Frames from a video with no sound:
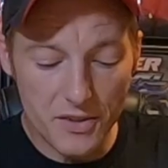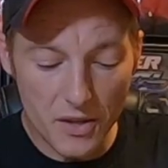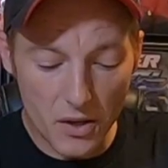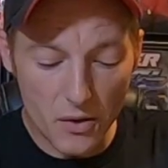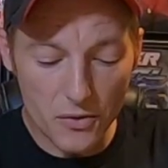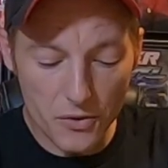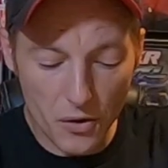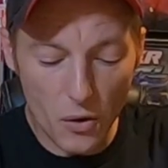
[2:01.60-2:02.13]

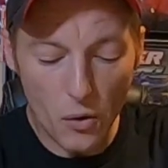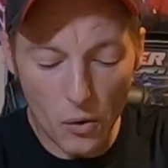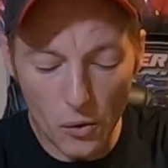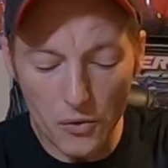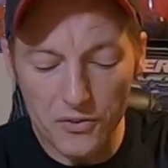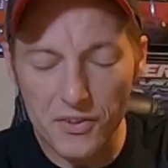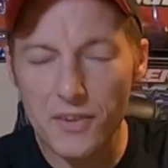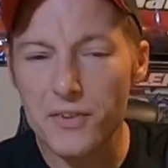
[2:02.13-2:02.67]
the
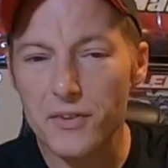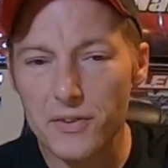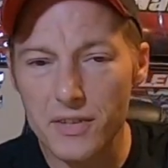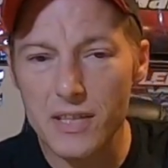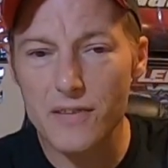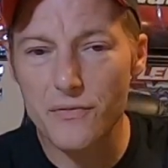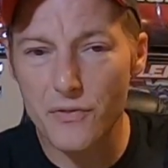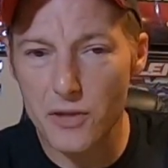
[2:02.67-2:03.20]
holes
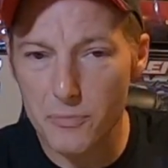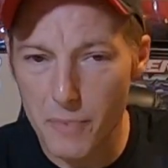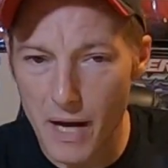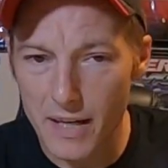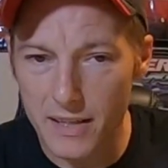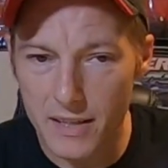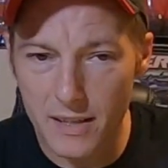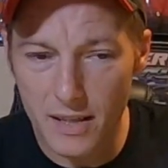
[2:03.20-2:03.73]
underneath for the
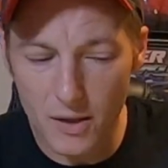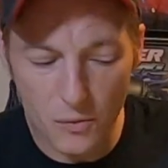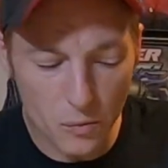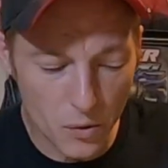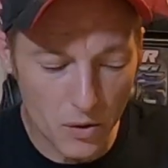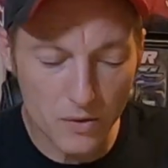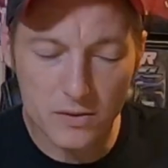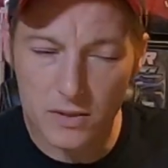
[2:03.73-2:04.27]
body kit
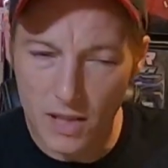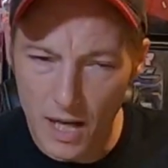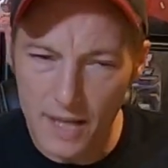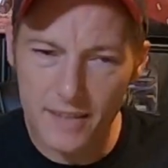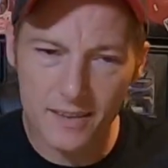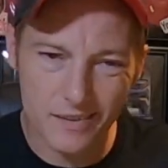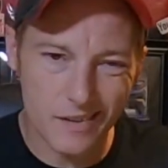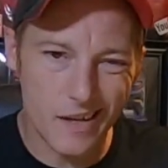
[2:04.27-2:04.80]
will
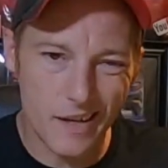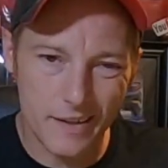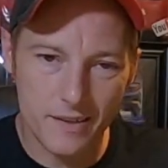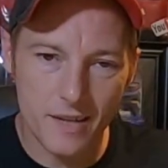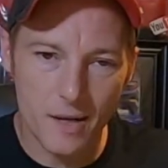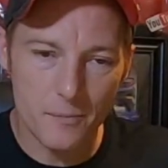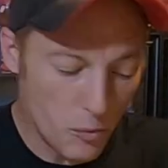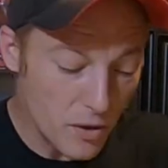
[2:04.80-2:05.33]
kind of line
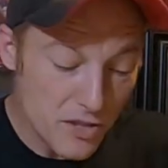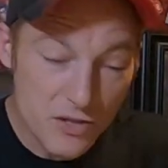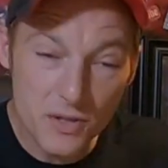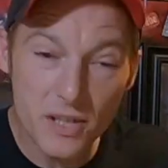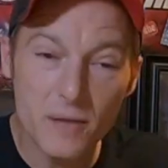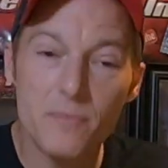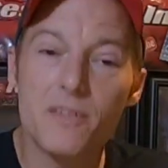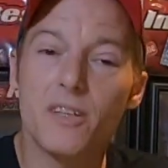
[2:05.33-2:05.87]
up. Once you
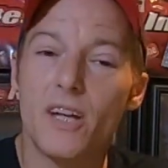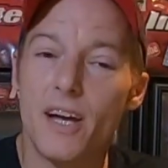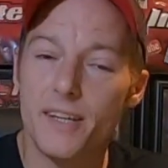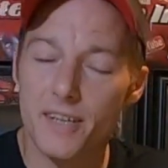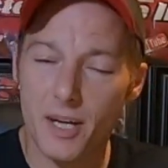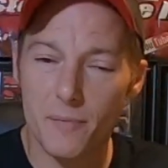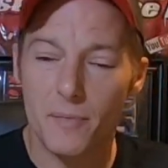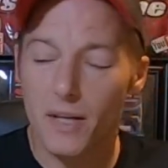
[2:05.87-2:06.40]
get them to line
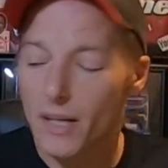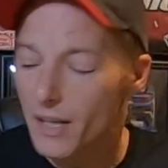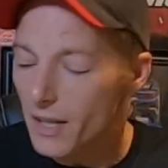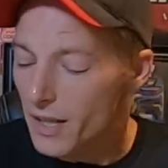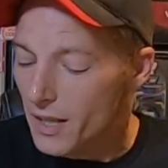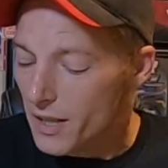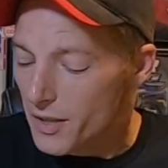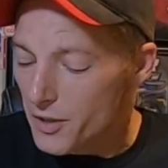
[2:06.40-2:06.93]
up,
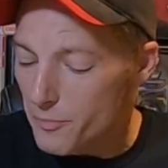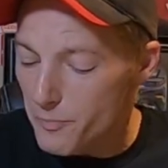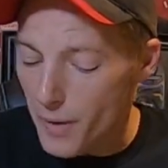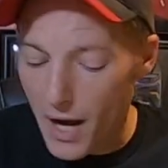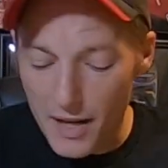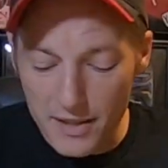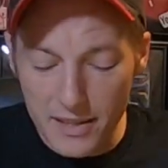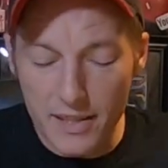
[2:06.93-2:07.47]
the
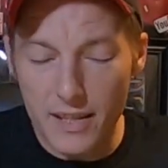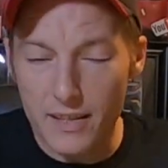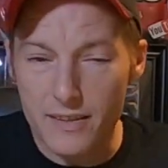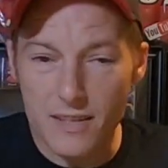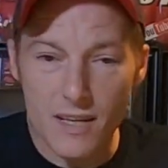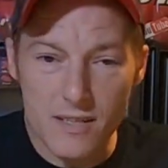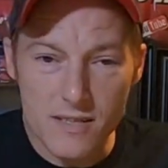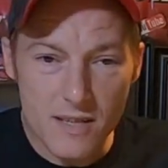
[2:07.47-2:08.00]
body kit
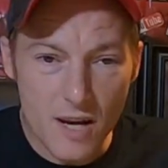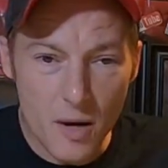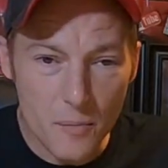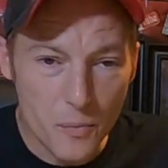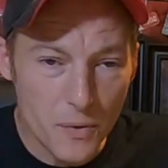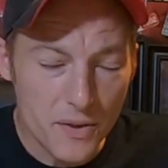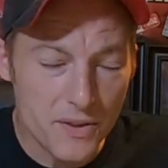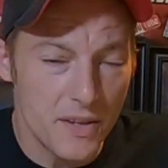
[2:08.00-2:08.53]
does
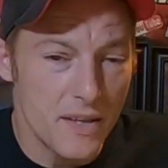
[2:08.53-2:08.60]
come with